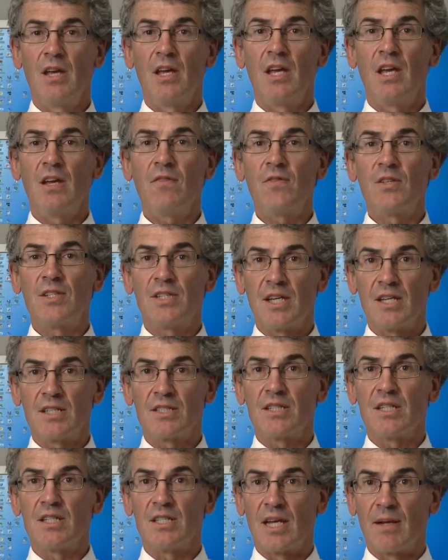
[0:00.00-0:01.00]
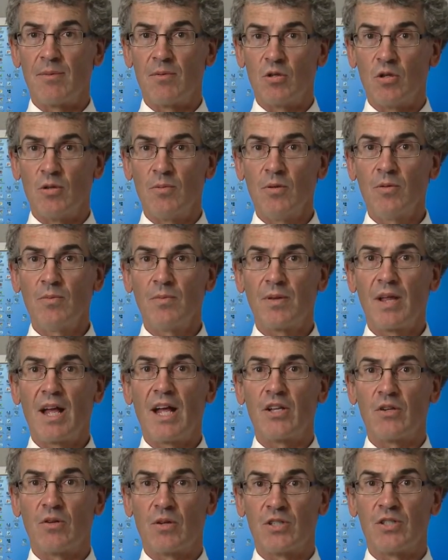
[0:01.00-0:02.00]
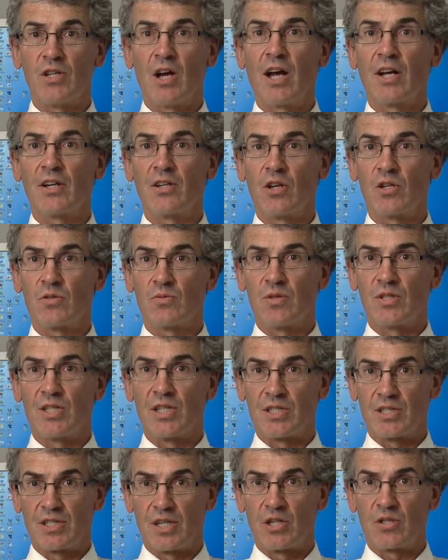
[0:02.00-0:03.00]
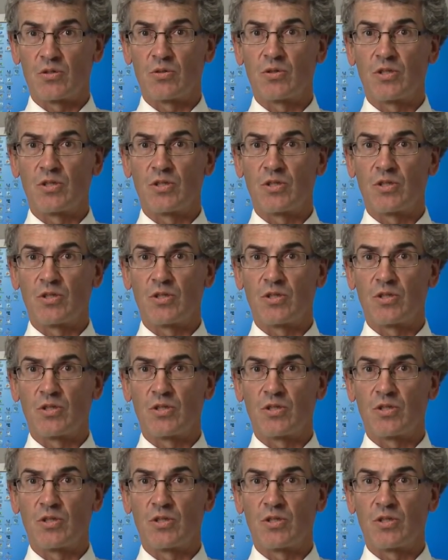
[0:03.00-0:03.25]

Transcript: If the test is abnormal and you are diagnosed with gestational